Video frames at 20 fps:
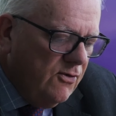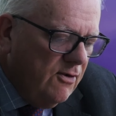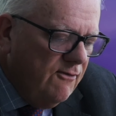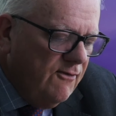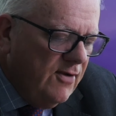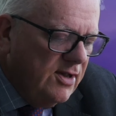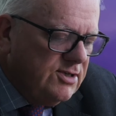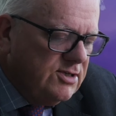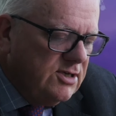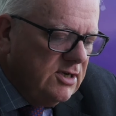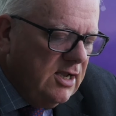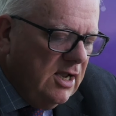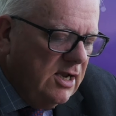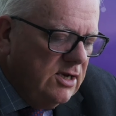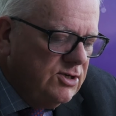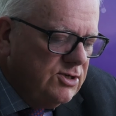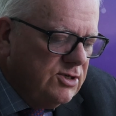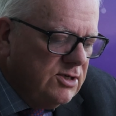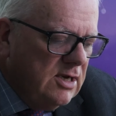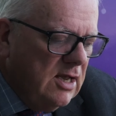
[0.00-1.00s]

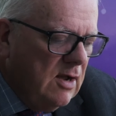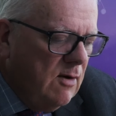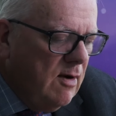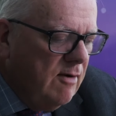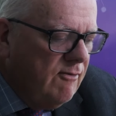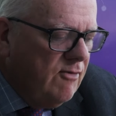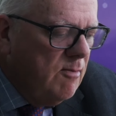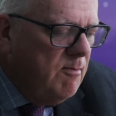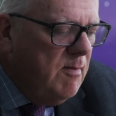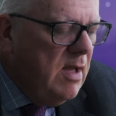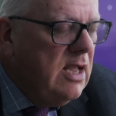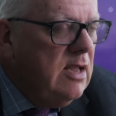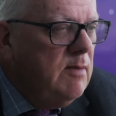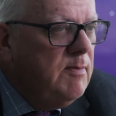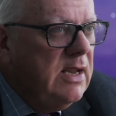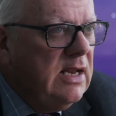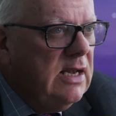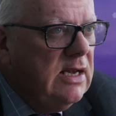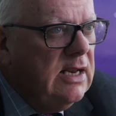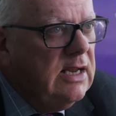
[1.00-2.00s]
investigation, however, may
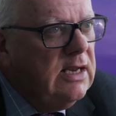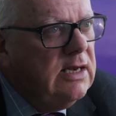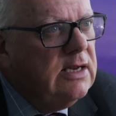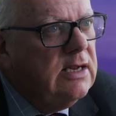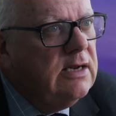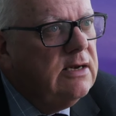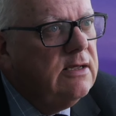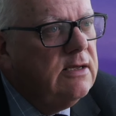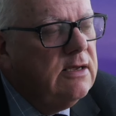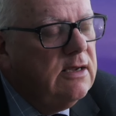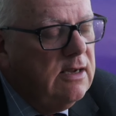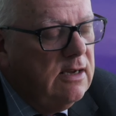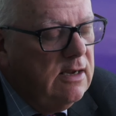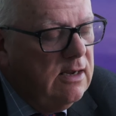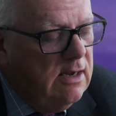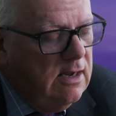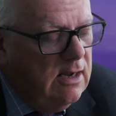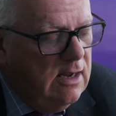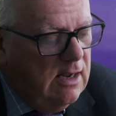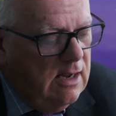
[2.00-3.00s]
be needed
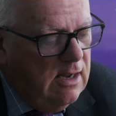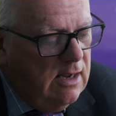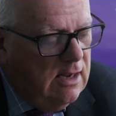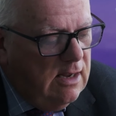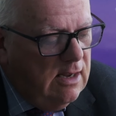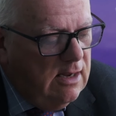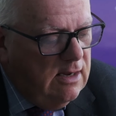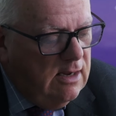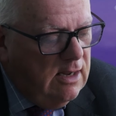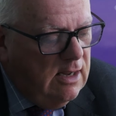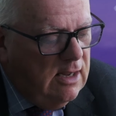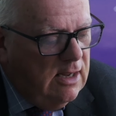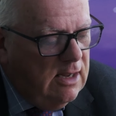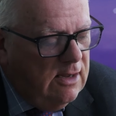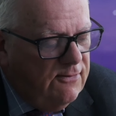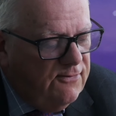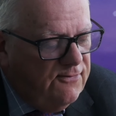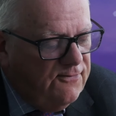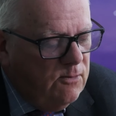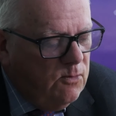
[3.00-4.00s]

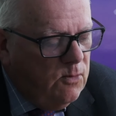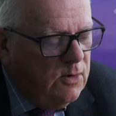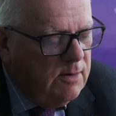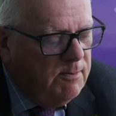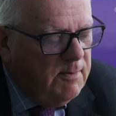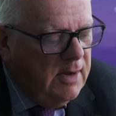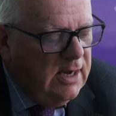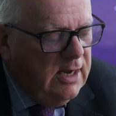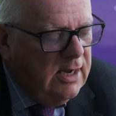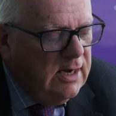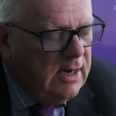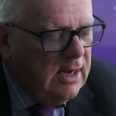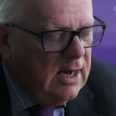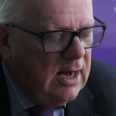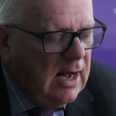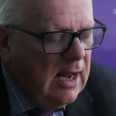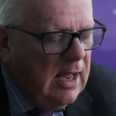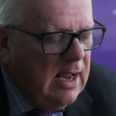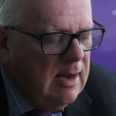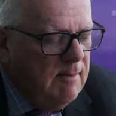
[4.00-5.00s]
if we're making a
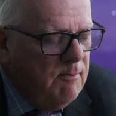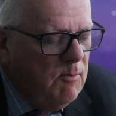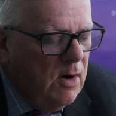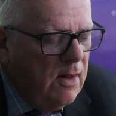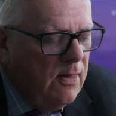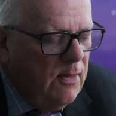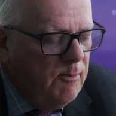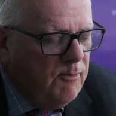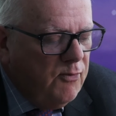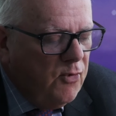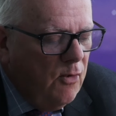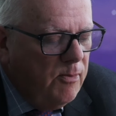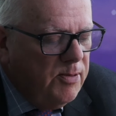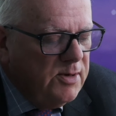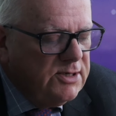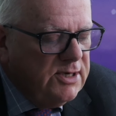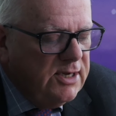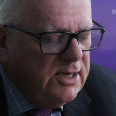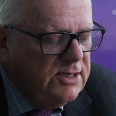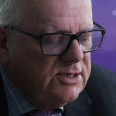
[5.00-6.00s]
claim where the
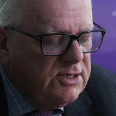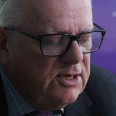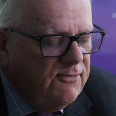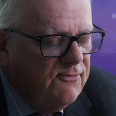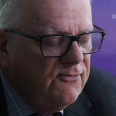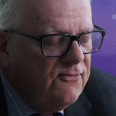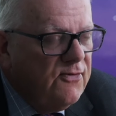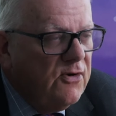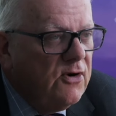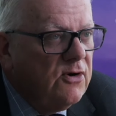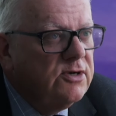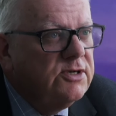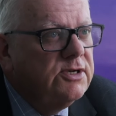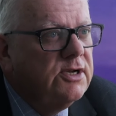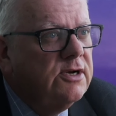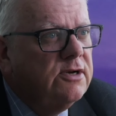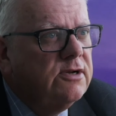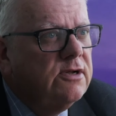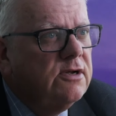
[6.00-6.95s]
property is converted